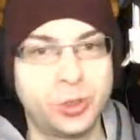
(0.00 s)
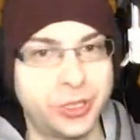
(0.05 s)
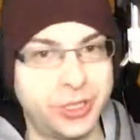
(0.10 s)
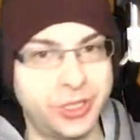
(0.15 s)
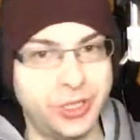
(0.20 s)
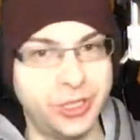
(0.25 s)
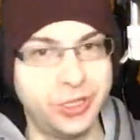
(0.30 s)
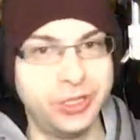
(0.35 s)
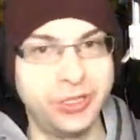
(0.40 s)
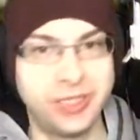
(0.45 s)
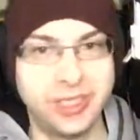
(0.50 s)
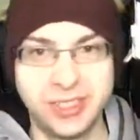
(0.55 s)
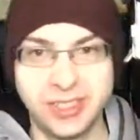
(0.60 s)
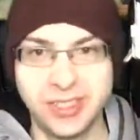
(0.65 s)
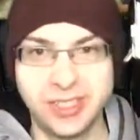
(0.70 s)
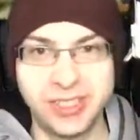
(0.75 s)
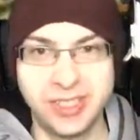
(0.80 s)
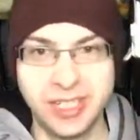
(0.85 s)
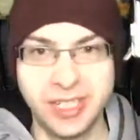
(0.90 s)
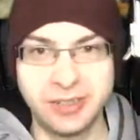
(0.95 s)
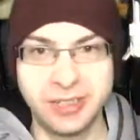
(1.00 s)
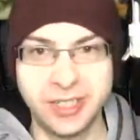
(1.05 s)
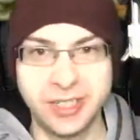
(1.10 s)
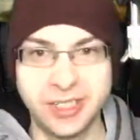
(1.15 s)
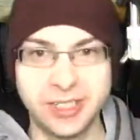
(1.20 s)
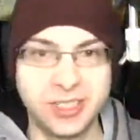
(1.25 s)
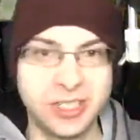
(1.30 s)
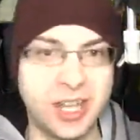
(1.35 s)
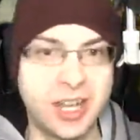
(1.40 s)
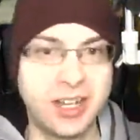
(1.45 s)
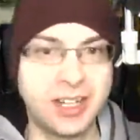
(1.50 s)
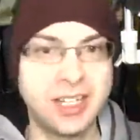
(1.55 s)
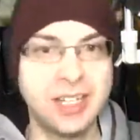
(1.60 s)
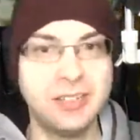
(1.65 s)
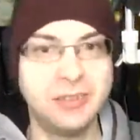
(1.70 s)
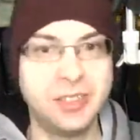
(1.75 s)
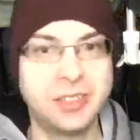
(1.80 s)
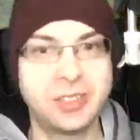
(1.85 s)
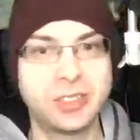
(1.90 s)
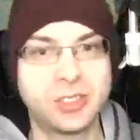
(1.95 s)
who are new to this series, Talking
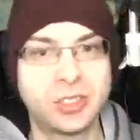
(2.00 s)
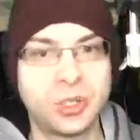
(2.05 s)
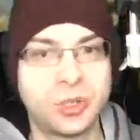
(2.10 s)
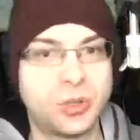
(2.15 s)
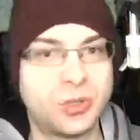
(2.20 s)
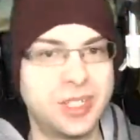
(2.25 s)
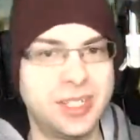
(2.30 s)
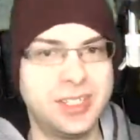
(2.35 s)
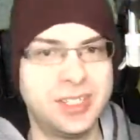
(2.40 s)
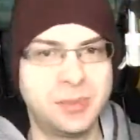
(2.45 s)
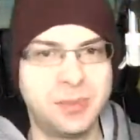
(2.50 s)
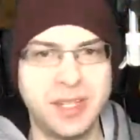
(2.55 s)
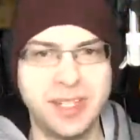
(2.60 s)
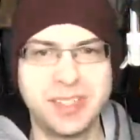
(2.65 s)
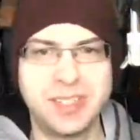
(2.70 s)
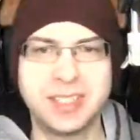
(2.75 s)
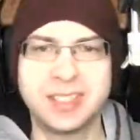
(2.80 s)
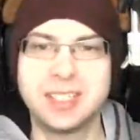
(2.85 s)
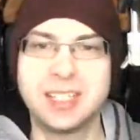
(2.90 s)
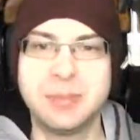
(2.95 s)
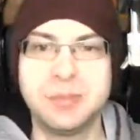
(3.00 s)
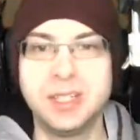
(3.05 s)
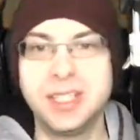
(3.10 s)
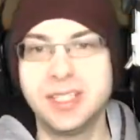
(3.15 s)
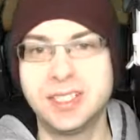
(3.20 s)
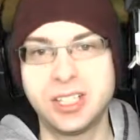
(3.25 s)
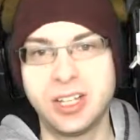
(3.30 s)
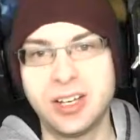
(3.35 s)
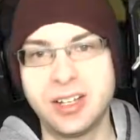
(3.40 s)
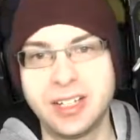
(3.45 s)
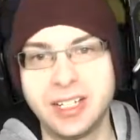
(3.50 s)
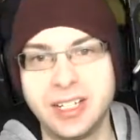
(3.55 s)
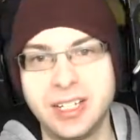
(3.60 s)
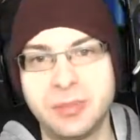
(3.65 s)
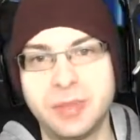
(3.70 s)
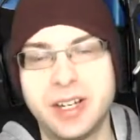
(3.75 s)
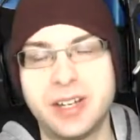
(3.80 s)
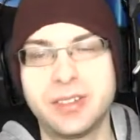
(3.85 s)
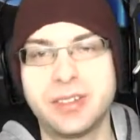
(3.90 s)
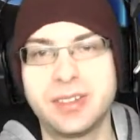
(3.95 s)
with the Soul is basically me talking
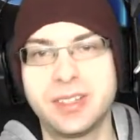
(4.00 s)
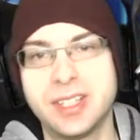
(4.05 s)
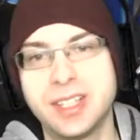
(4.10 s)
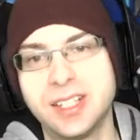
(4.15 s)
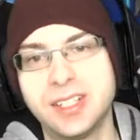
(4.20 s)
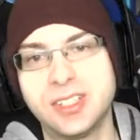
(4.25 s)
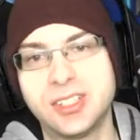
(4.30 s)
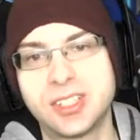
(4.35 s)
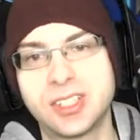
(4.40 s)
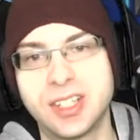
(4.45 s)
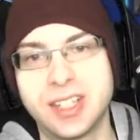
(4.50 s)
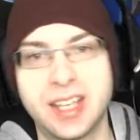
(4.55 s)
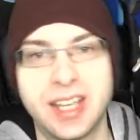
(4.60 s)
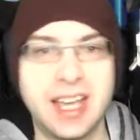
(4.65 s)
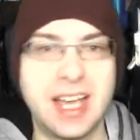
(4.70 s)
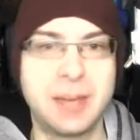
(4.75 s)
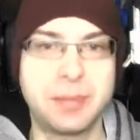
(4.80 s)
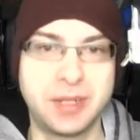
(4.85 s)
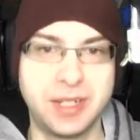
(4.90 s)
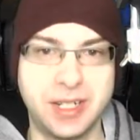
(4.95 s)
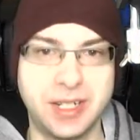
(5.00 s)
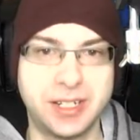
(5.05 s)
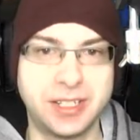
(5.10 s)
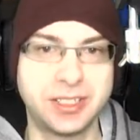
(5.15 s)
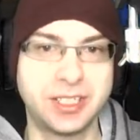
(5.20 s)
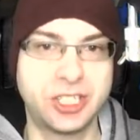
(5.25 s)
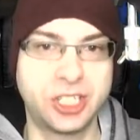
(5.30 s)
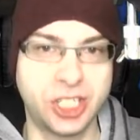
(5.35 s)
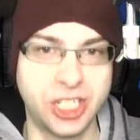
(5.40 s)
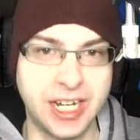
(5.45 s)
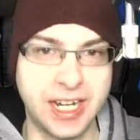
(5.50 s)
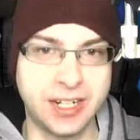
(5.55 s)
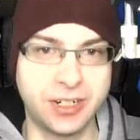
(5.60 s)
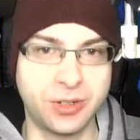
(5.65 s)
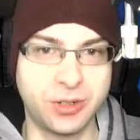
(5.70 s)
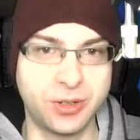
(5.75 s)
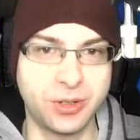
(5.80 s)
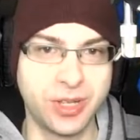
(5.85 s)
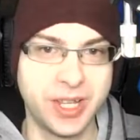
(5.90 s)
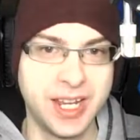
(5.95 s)
about things happening on the
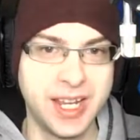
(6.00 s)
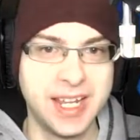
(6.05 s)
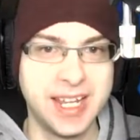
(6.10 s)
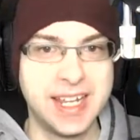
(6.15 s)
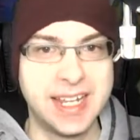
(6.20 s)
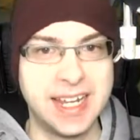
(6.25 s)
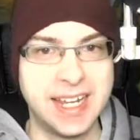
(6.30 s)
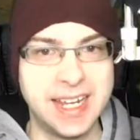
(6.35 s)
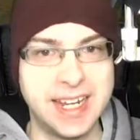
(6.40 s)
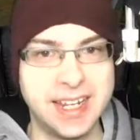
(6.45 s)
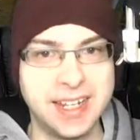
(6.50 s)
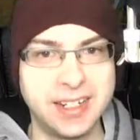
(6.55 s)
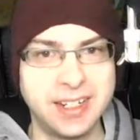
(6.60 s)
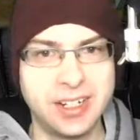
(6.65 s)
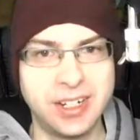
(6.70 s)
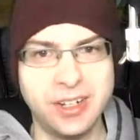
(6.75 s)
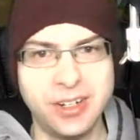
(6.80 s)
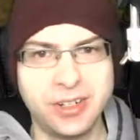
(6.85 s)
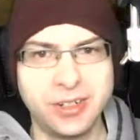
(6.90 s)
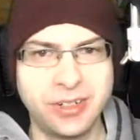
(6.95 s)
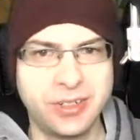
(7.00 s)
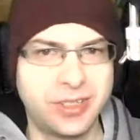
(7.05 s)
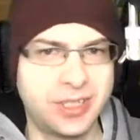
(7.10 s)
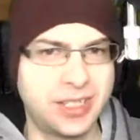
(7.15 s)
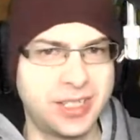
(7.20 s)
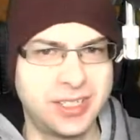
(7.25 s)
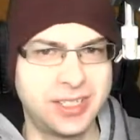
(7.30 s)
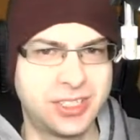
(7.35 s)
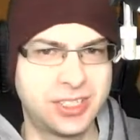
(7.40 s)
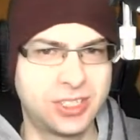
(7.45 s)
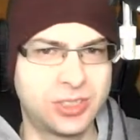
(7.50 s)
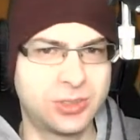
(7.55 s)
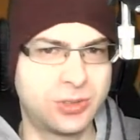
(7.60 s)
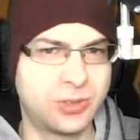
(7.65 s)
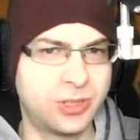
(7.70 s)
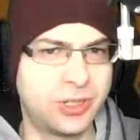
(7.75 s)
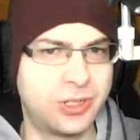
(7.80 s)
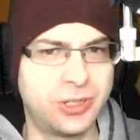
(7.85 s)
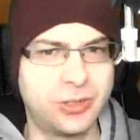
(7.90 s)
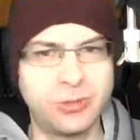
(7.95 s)
channel, and other things
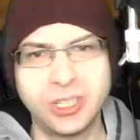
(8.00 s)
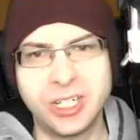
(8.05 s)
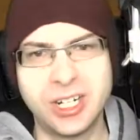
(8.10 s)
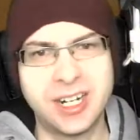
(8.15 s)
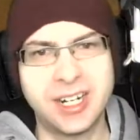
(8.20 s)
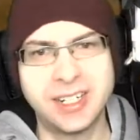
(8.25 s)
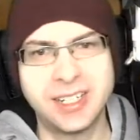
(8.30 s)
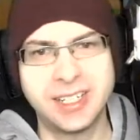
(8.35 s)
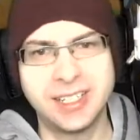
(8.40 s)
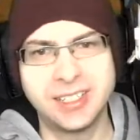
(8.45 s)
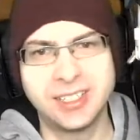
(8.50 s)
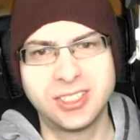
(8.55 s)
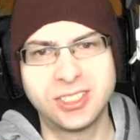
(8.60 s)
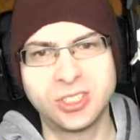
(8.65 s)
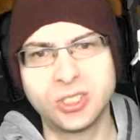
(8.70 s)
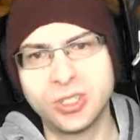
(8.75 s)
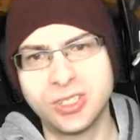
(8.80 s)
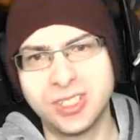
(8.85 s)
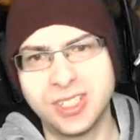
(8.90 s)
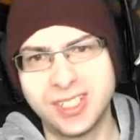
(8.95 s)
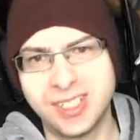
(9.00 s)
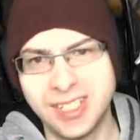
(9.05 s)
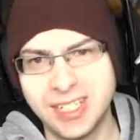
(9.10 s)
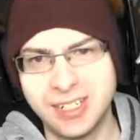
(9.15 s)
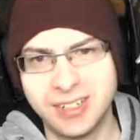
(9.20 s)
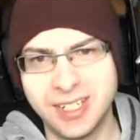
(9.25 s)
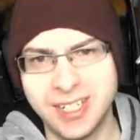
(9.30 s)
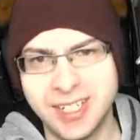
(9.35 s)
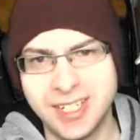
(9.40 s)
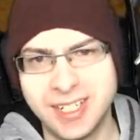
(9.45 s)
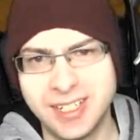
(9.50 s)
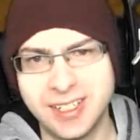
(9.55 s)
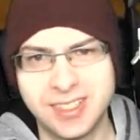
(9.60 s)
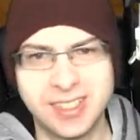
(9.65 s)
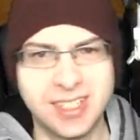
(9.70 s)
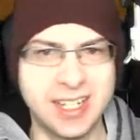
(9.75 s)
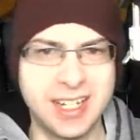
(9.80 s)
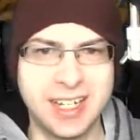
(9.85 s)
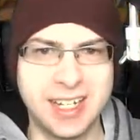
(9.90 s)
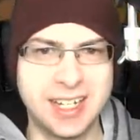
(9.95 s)
uh, regarding certain
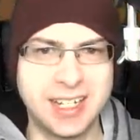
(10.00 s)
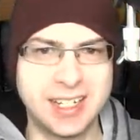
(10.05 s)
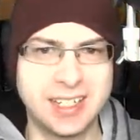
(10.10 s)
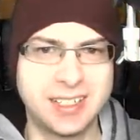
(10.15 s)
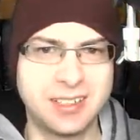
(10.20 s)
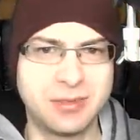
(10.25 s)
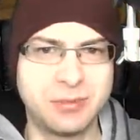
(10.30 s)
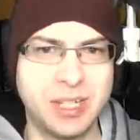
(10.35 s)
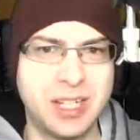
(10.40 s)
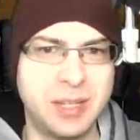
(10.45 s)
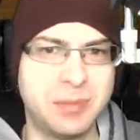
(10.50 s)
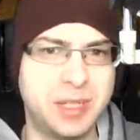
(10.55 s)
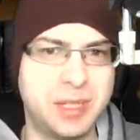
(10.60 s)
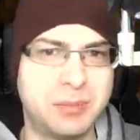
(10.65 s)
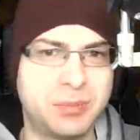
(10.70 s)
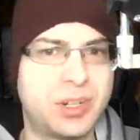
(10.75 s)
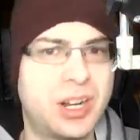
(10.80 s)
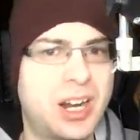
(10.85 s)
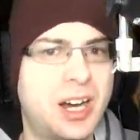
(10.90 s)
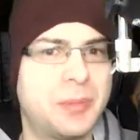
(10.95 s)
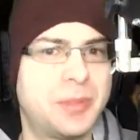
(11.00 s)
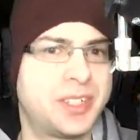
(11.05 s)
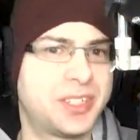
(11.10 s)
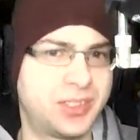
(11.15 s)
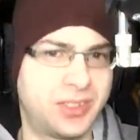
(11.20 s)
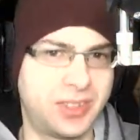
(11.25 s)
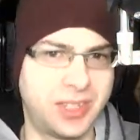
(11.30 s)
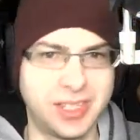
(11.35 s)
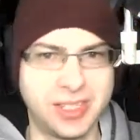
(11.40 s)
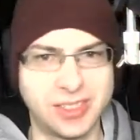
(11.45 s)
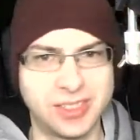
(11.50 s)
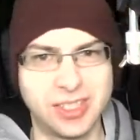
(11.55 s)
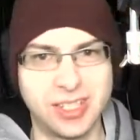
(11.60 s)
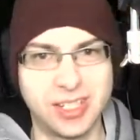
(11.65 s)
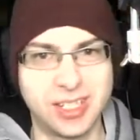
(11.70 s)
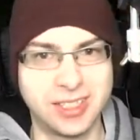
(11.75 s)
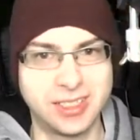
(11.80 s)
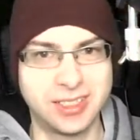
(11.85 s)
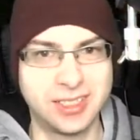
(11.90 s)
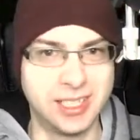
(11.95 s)
series and maybe promised things
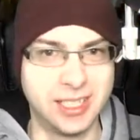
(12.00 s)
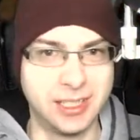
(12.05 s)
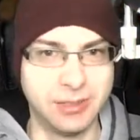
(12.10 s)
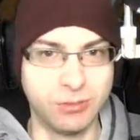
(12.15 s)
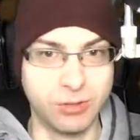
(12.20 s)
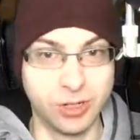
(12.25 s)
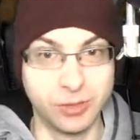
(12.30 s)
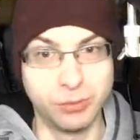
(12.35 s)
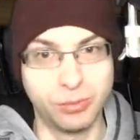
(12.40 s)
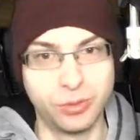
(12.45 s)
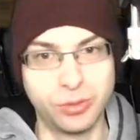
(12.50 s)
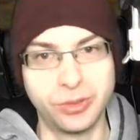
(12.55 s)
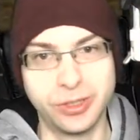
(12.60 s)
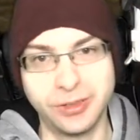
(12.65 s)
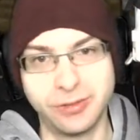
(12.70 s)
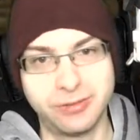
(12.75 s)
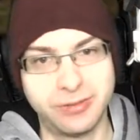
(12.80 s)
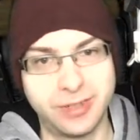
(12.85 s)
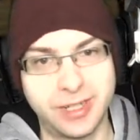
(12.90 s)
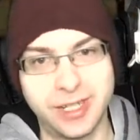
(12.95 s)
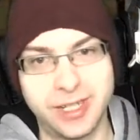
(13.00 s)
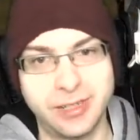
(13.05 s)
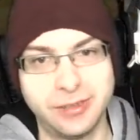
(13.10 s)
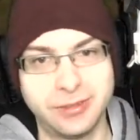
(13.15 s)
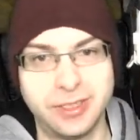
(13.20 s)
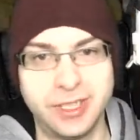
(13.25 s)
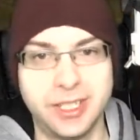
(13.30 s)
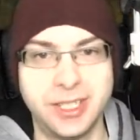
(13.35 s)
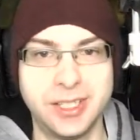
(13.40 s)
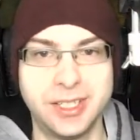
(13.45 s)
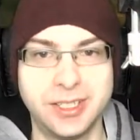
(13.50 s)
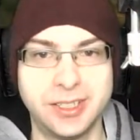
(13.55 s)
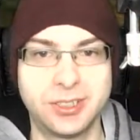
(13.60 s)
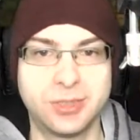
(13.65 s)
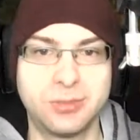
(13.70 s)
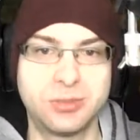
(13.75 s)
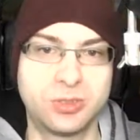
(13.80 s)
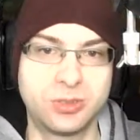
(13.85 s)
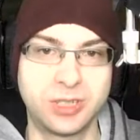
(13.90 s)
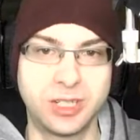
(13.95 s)
like the 1.5k
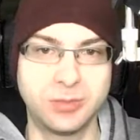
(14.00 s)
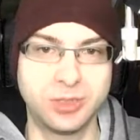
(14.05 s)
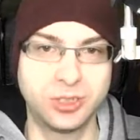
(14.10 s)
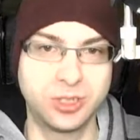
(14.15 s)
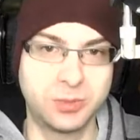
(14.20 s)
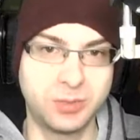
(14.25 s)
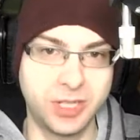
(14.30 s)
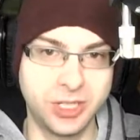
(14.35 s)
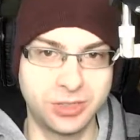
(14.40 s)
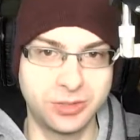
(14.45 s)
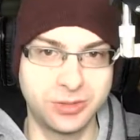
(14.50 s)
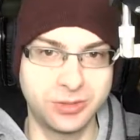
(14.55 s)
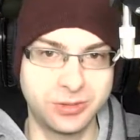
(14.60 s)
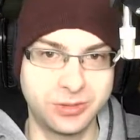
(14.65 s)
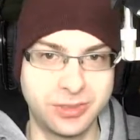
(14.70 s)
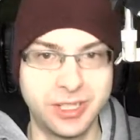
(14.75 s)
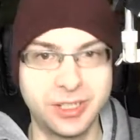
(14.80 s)
subscriber special.